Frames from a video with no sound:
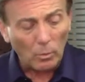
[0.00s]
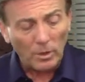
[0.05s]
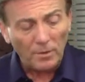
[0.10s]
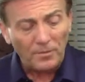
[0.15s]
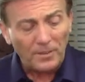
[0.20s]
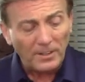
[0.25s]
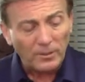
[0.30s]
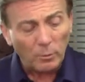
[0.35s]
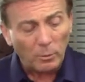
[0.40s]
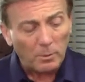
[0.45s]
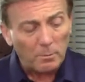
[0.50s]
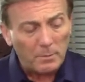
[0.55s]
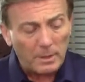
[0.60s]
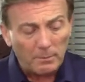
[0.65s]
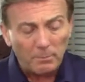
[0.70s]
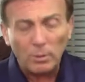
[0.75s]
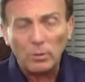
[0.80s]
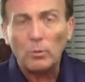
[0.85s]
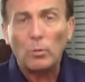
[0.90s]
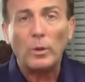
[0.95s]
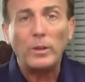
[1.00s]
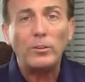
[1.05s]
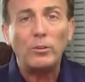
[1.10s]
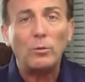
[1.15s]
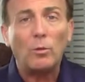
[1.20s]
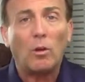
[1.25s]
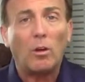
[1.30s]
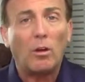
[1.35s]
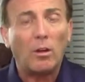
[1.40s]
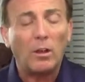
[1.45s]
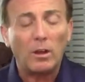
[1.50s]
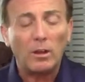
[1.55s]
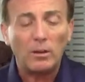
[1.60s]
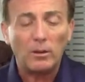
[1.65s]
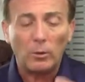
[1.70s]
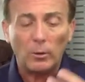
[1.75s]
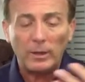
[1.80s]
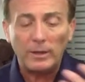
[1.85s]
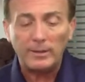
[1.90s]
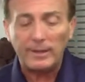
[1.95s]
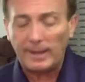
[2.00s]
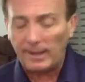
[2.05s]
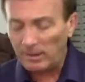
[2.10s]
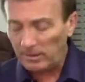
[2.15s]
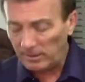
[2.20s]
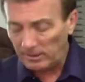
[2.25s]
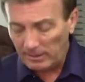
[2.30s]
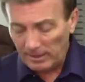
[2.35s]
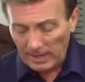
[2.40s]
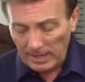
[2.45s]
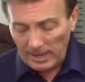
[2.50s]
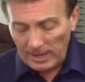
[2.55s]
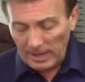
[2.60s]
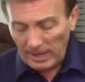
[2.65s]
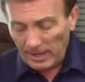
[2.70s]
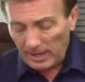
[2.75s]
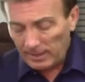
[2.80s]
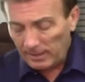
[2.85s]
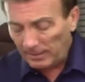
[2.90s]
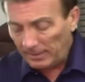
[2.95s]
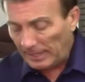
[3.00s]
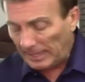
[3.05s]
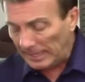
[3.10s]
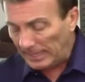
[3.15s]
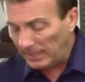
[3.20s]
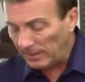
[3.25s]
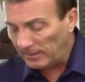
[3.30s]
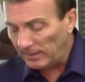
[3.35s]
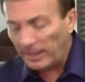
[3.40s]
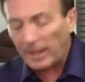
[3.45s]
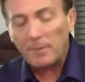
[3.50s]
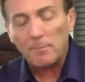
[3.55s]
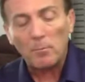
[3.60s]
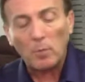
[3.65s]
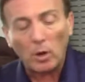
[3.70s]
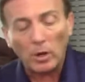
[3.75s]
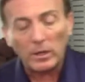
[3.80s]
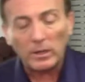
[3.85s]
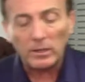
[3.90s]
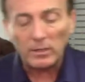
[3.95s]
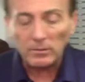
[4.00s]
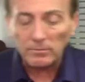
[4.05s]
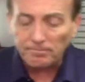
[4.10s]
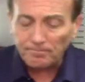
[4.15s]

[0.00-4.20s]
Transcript: thing to remember when you are going down and hitting that mark,